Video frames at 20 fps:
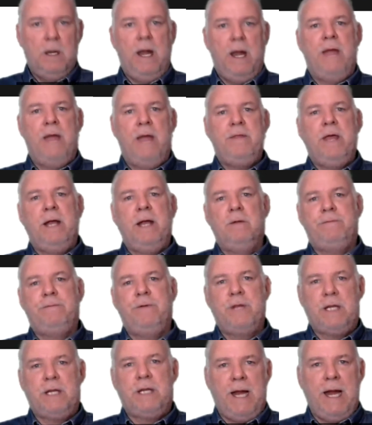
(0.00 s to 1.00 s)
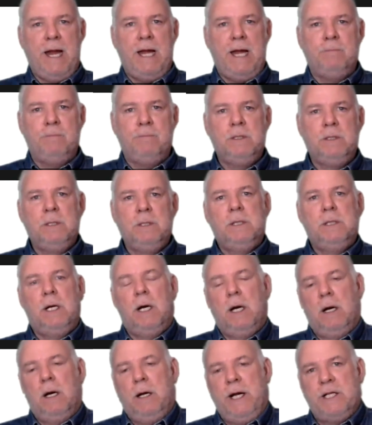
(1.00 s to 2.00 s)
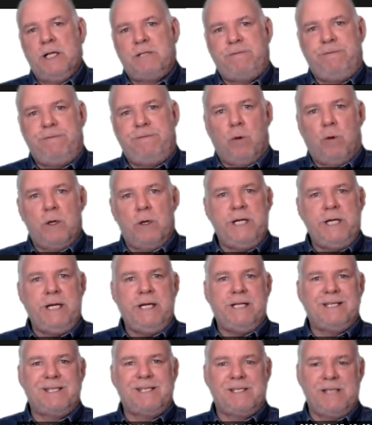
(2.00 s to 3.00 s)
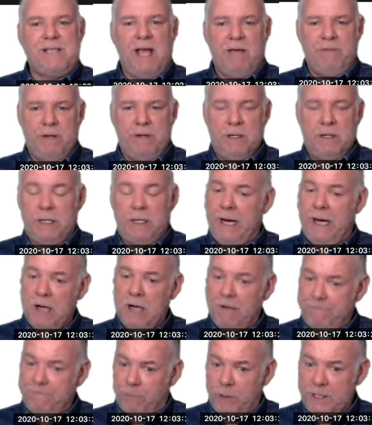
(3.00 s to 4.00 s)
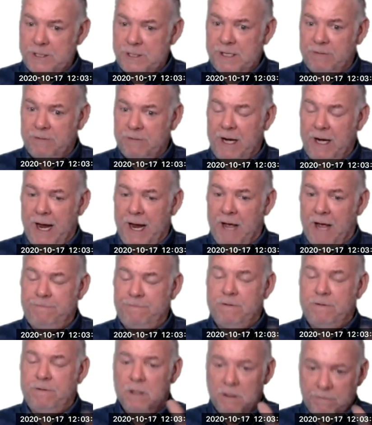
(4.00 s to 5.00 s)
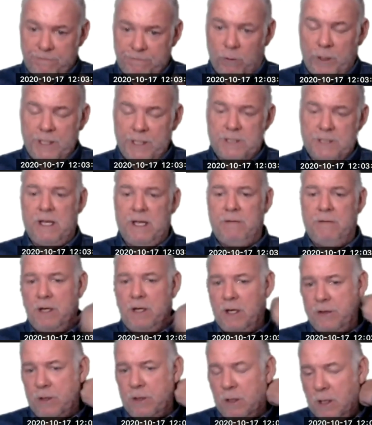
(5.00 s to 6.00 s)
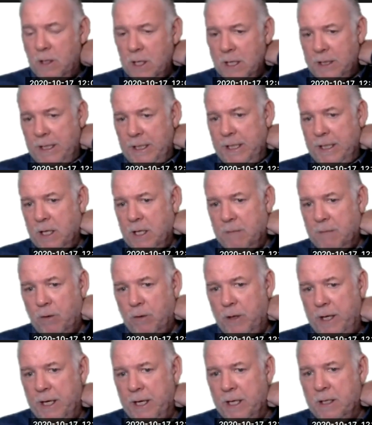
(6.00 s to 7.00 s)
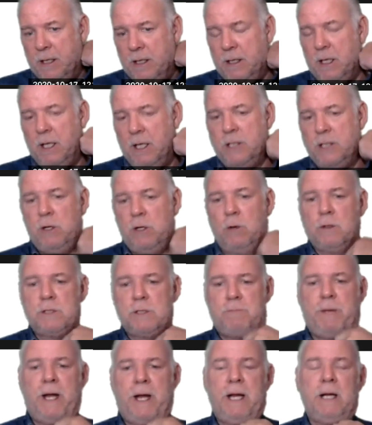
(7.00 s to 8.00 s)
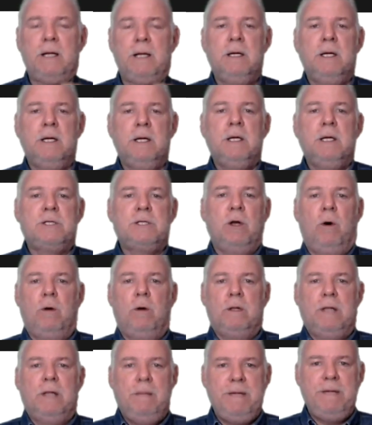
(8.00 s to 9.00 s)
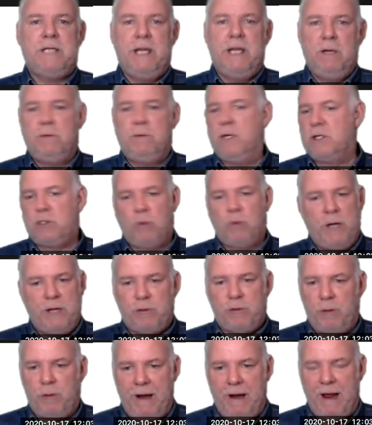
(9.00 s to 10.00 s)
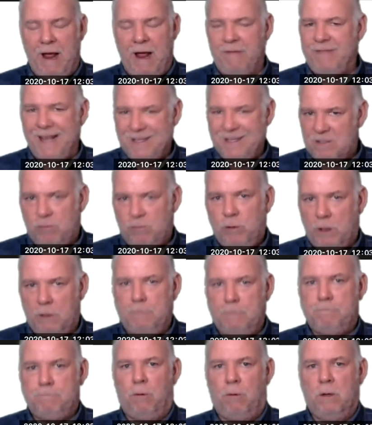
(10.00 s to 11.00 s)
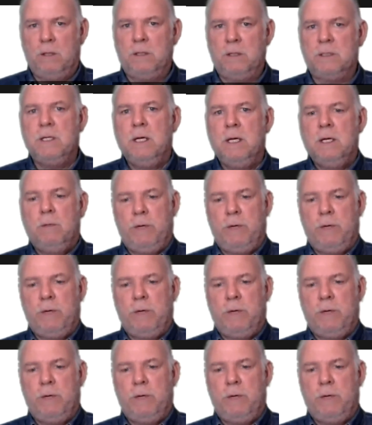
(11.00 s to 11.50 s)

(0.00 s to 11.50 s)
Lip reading: And then for the game, it's 47. Again, not 47.5, 47, another key number in totals betting. So let me tell you, the 23.5, that's really important.